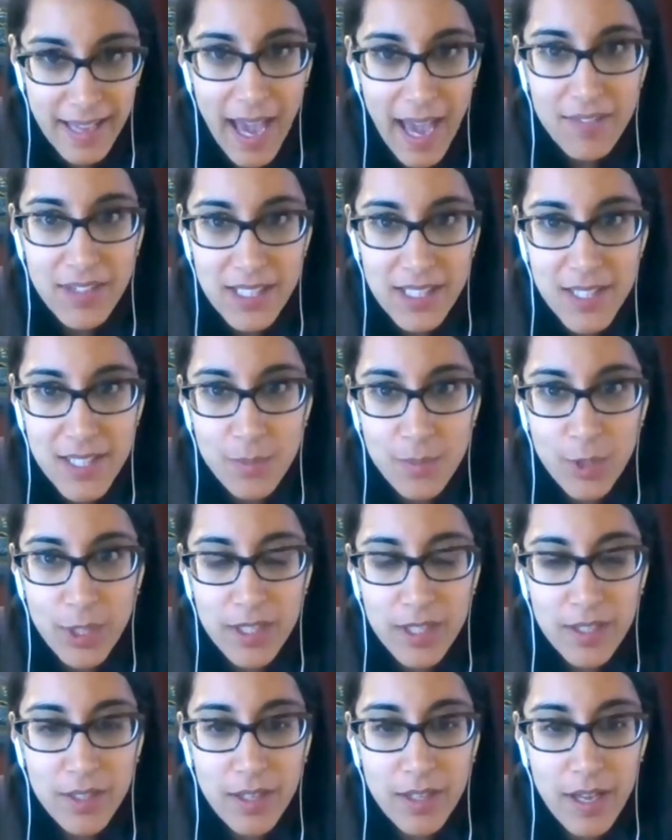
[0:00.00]
having
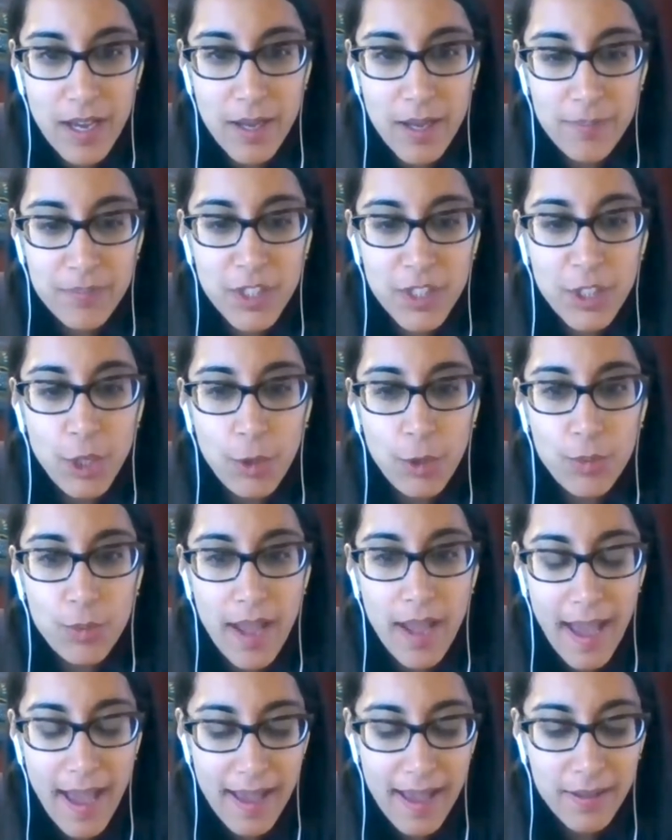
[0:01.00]
someone, you know,
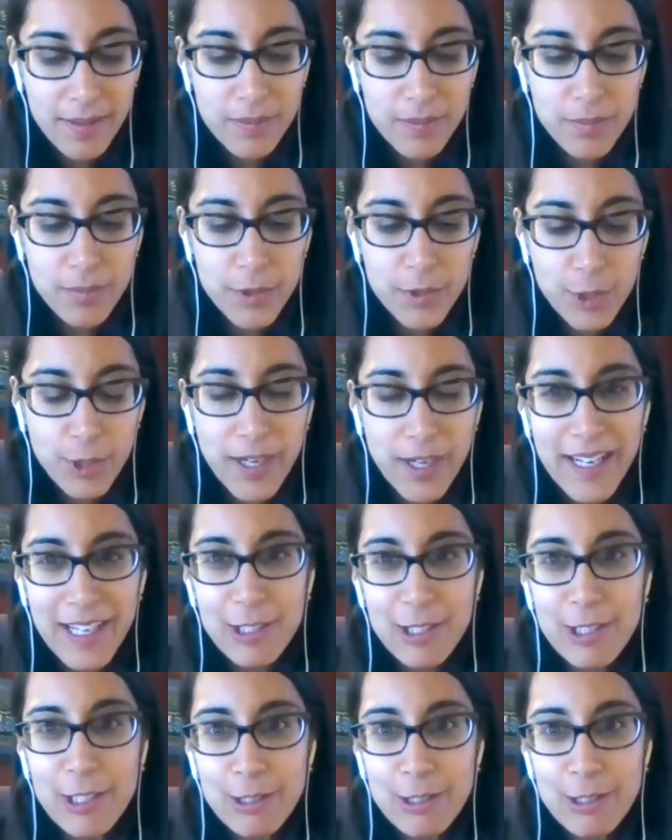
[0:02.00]
creating